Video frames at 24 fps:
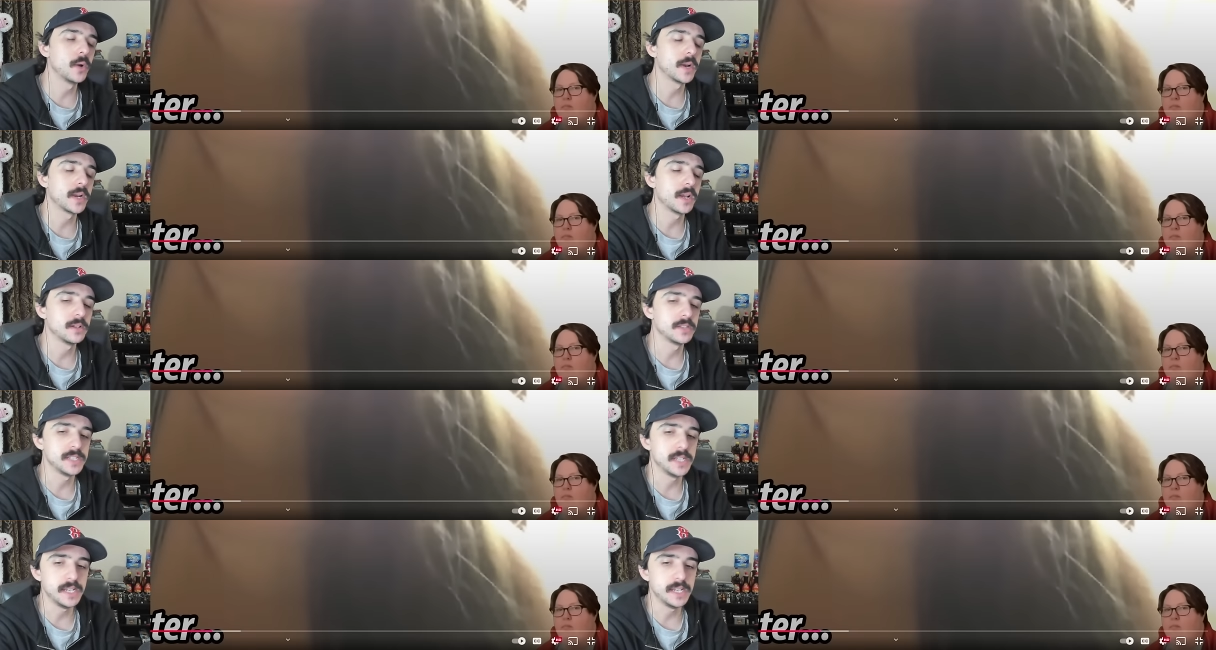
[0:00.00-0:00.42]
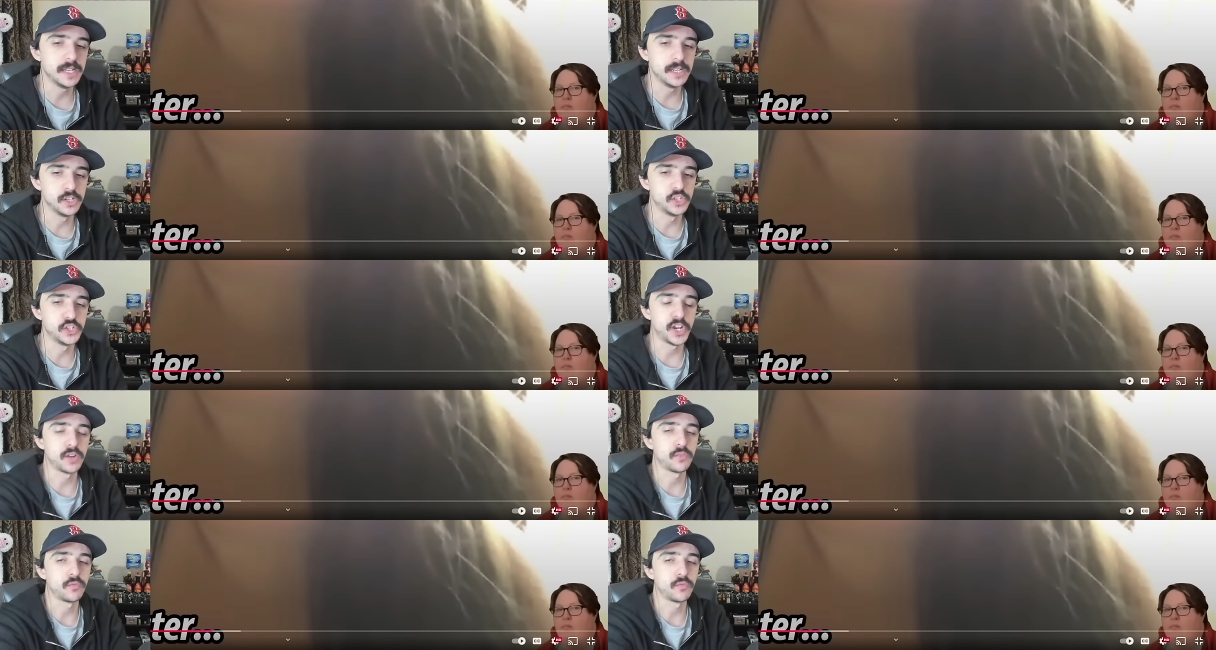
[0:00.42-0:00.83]
Speaker 1: out to eat
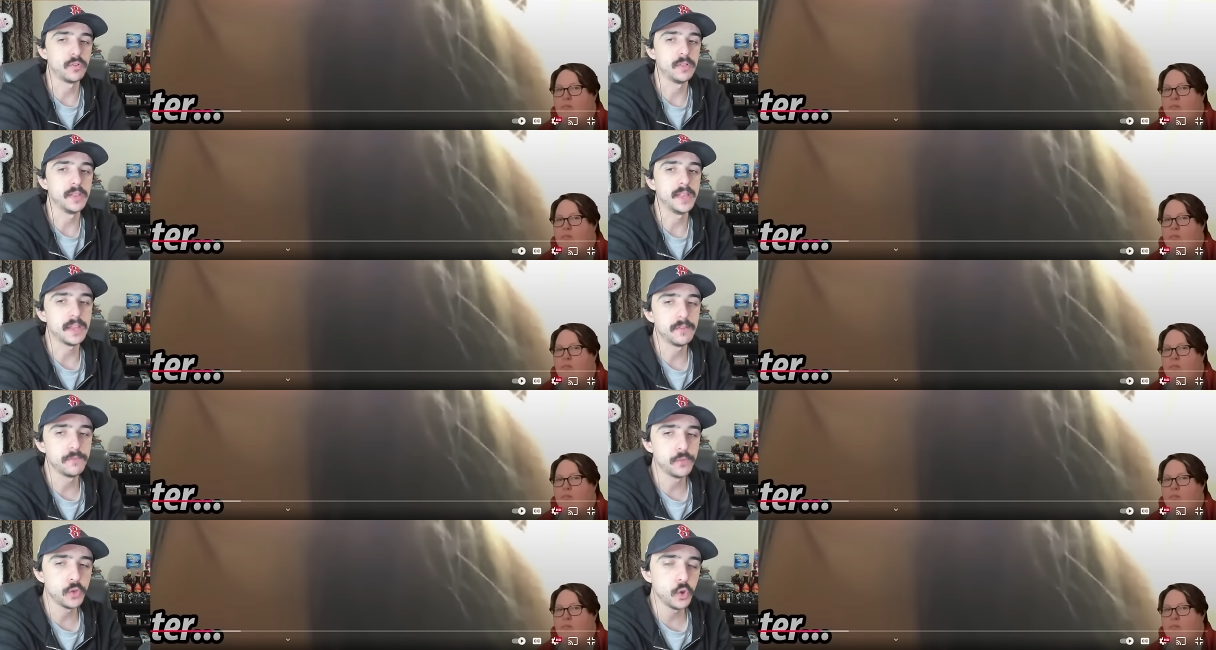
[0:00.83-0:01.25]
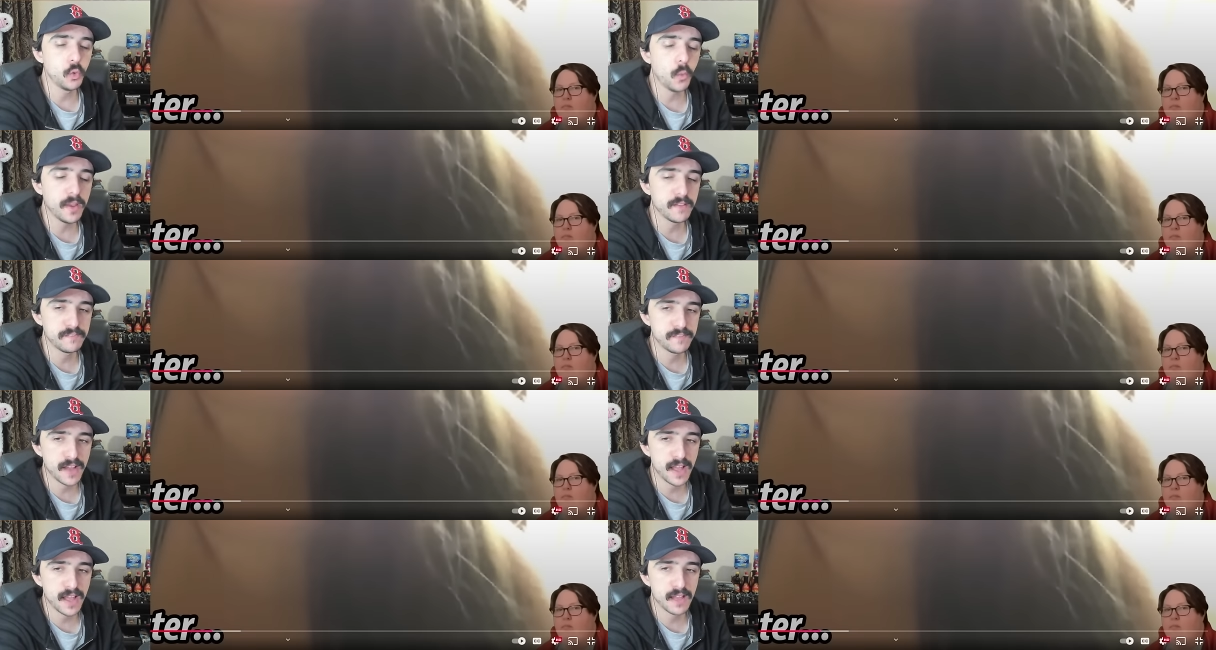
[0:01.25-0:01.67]
in general. Like, if you
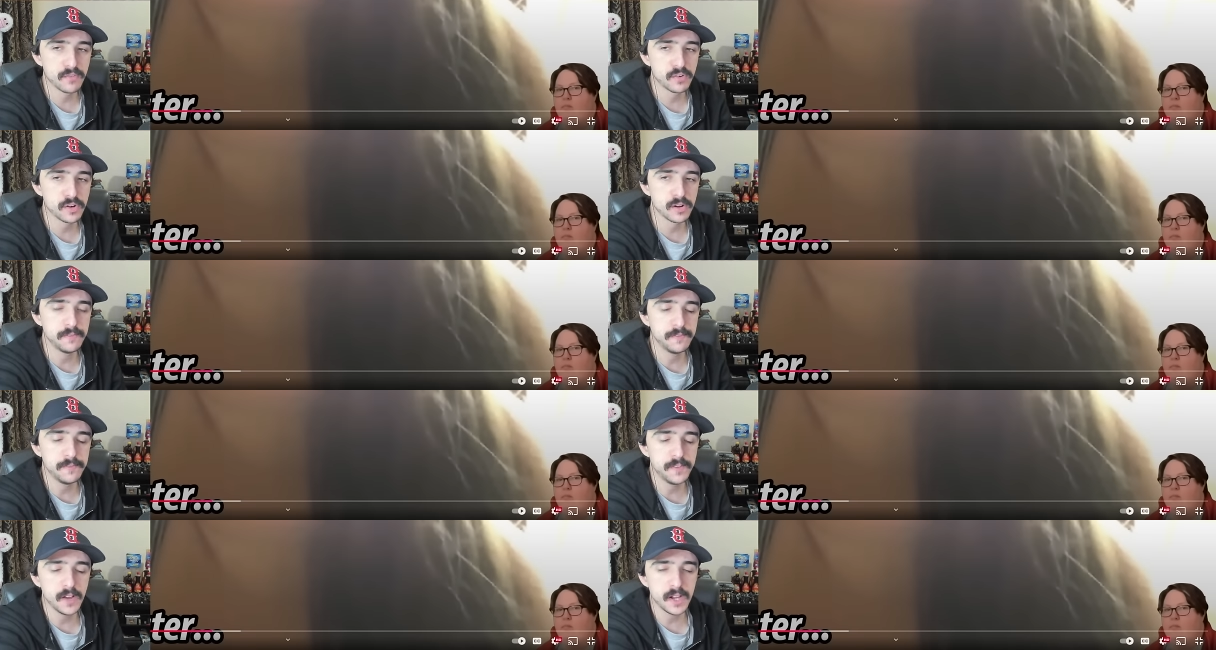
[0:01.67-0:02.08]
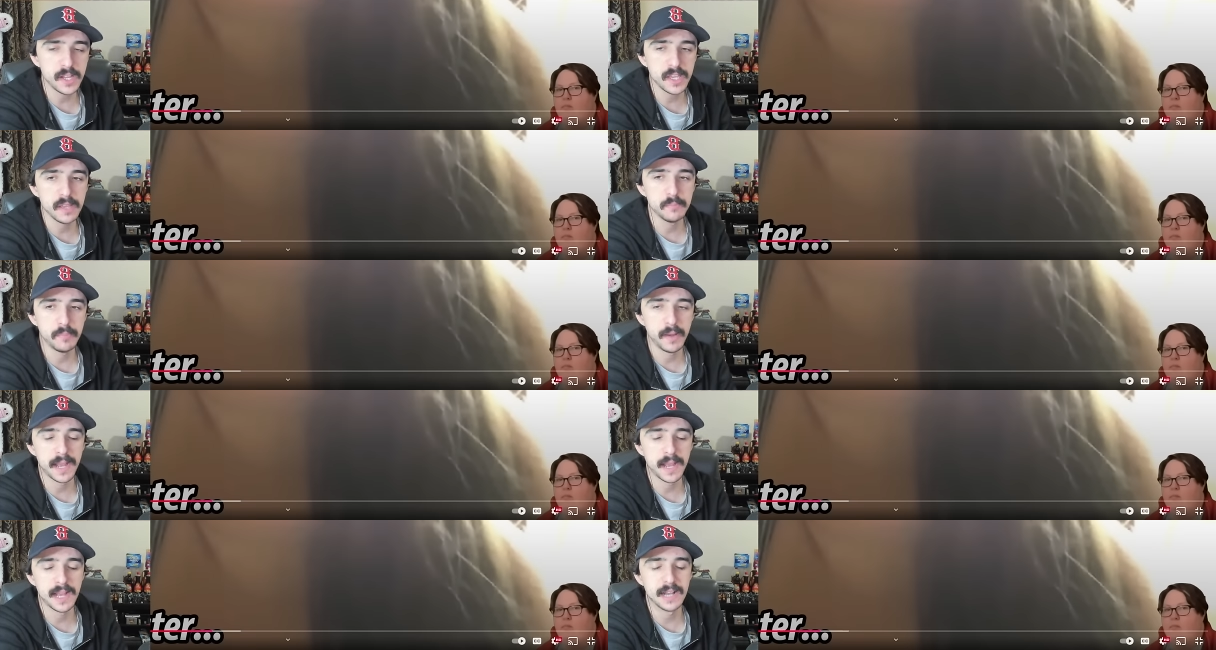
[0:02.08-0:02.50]
weigh 500
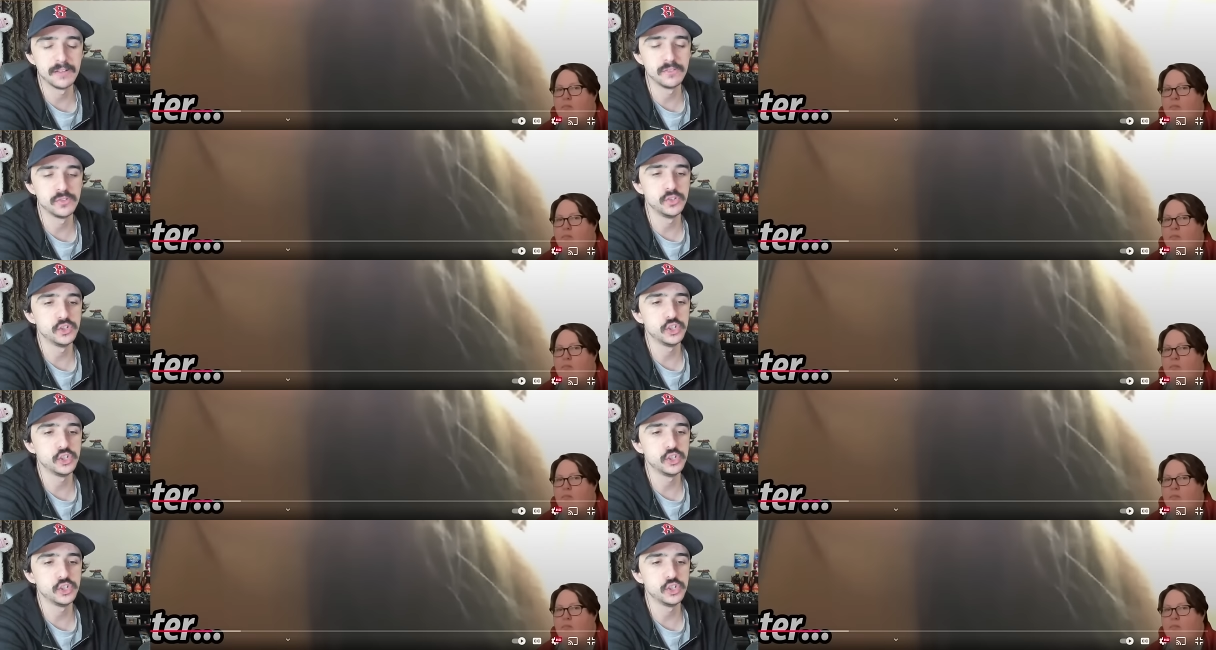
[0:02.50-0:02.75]
fucking pounds,